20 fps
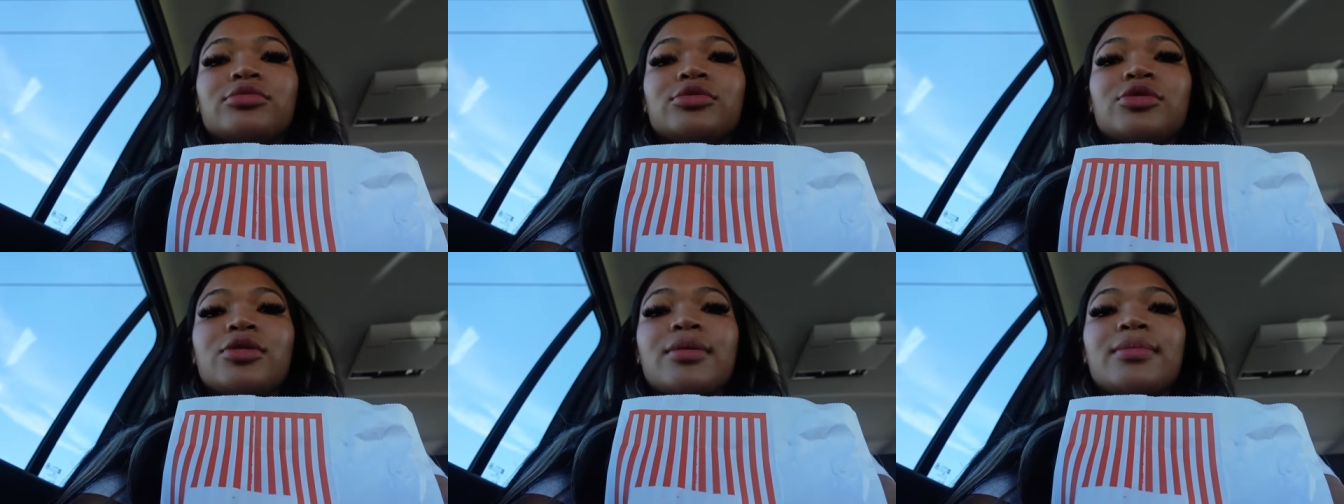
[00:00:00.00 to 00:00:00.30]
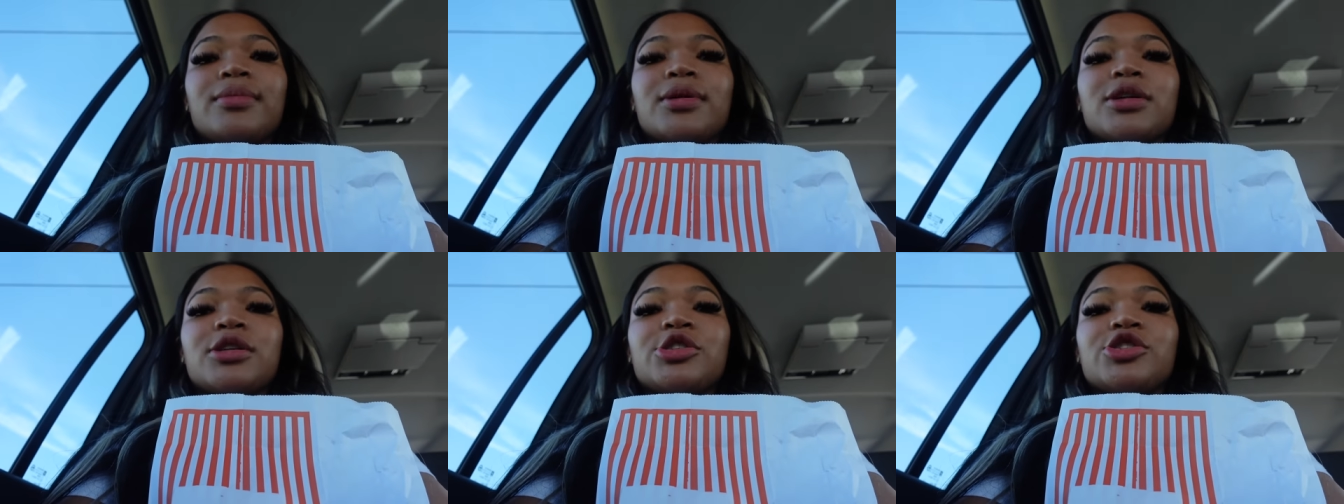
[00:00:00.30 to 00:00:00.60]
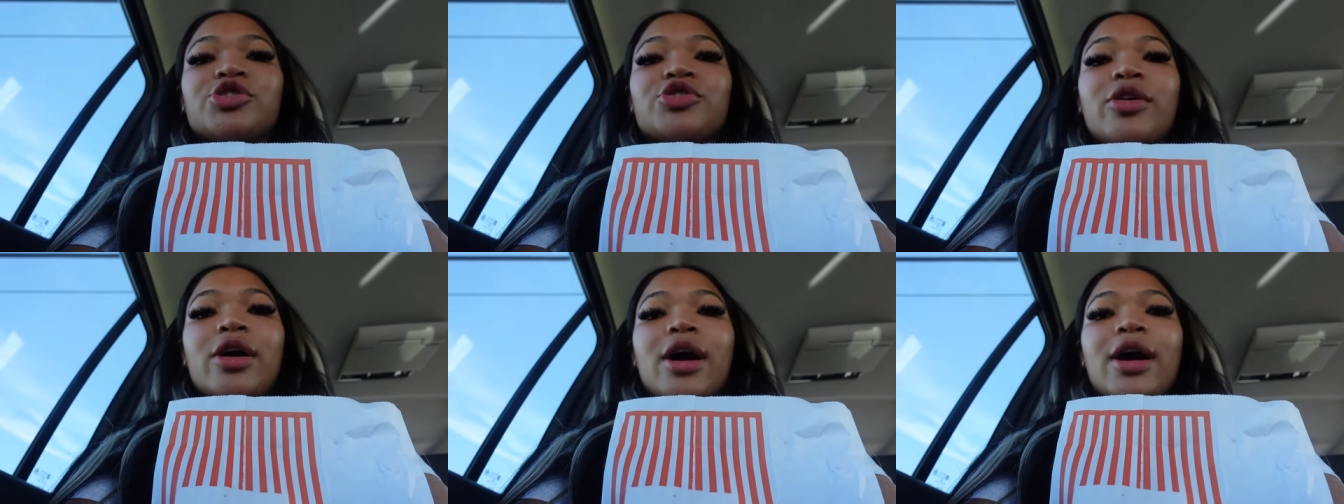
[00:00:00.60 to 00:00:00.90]
so I'm gonna
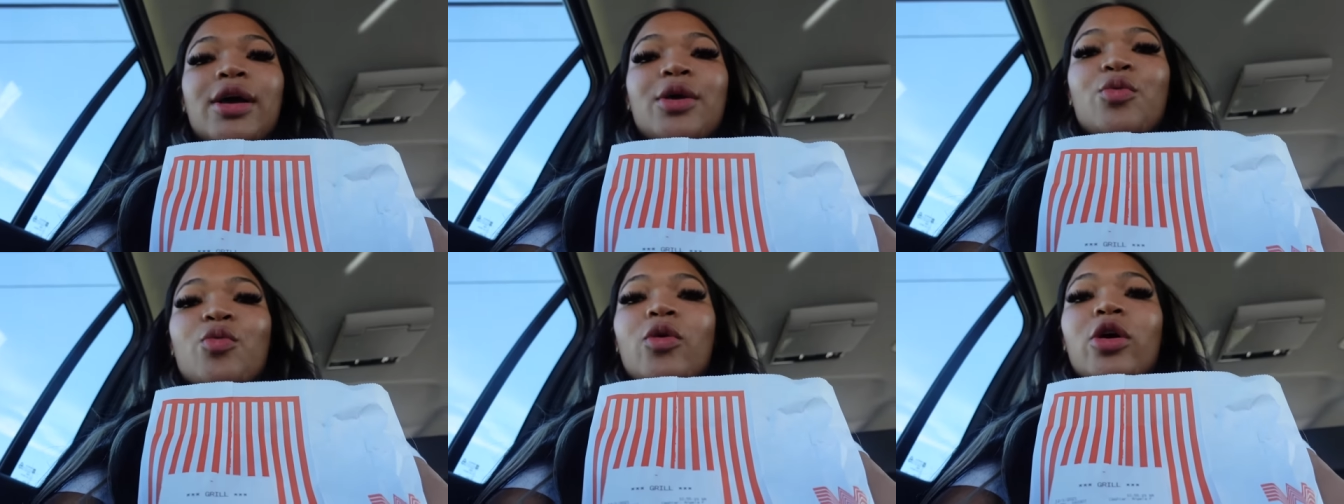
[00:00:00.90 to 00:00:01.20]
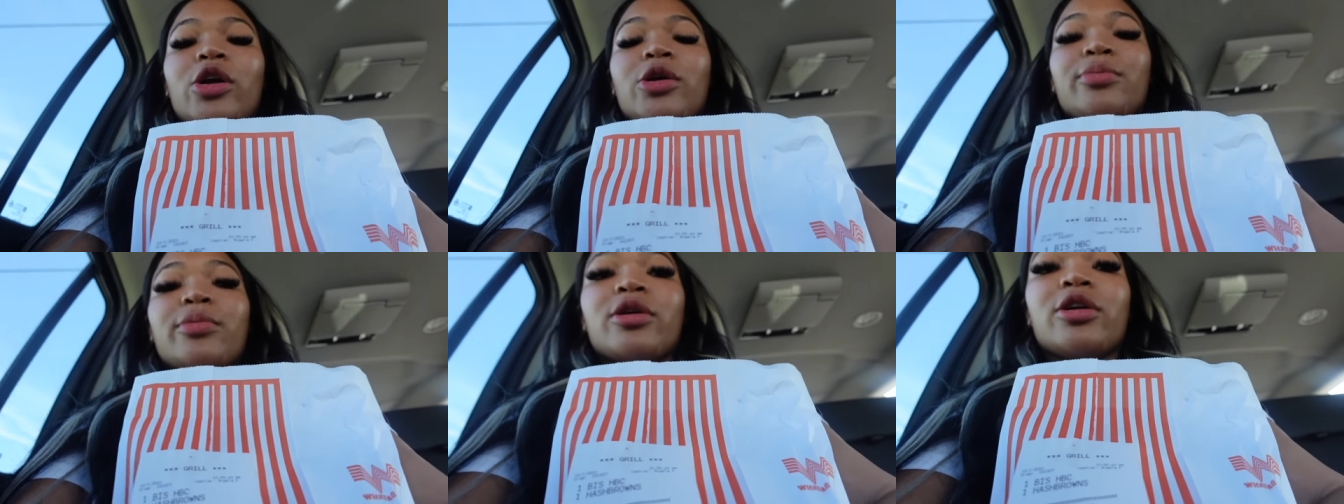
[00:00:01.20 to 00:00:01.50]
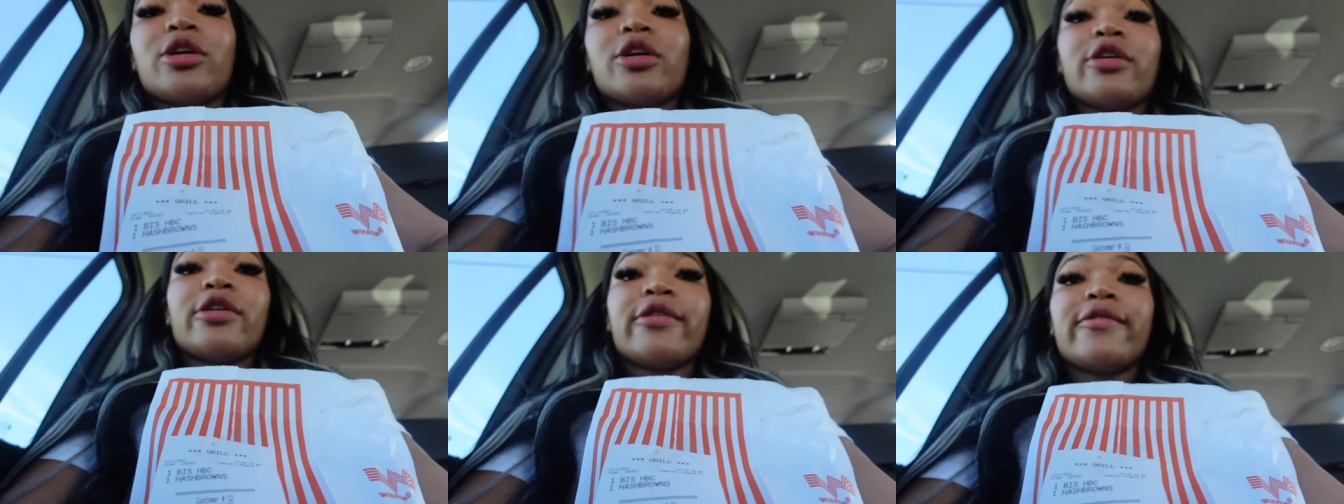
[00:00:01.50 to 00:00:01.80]
try
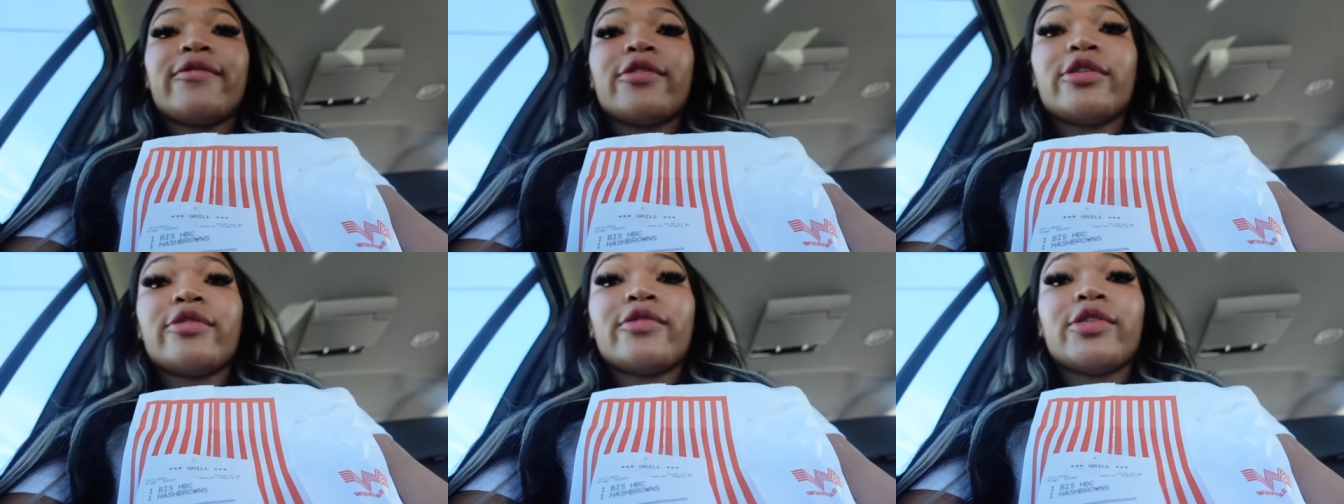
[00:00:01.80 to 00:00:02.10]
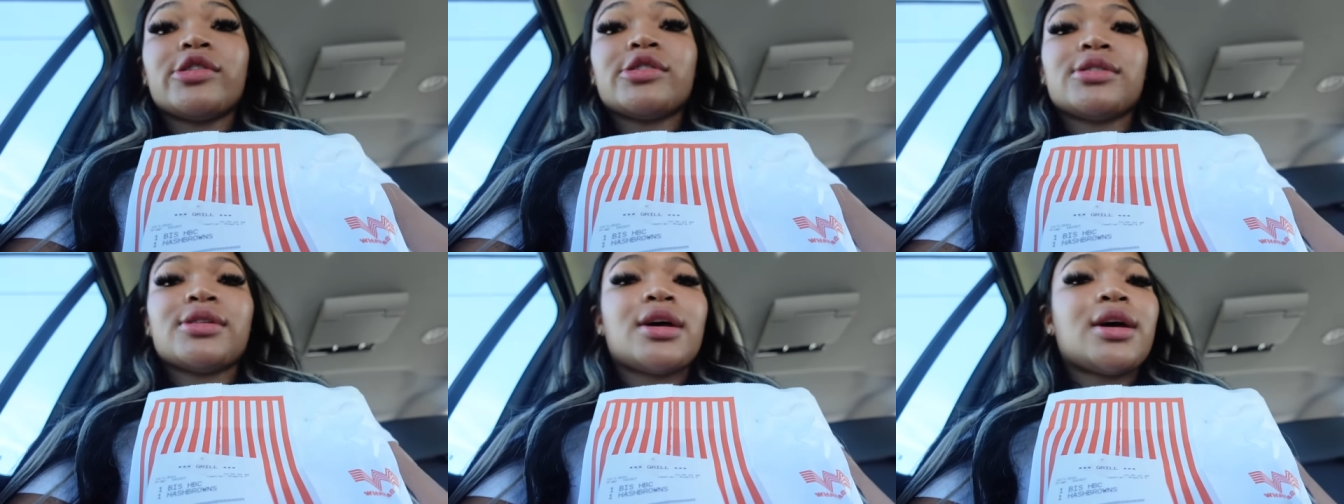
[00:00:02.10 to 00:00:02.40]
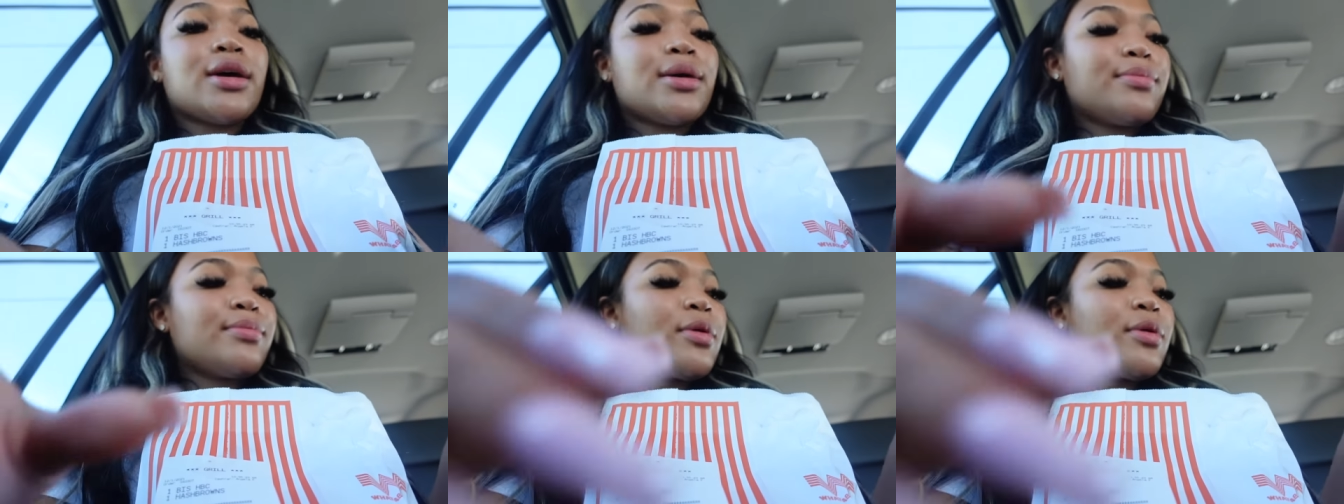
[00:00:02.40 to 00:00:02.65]
Whataburger for the first time.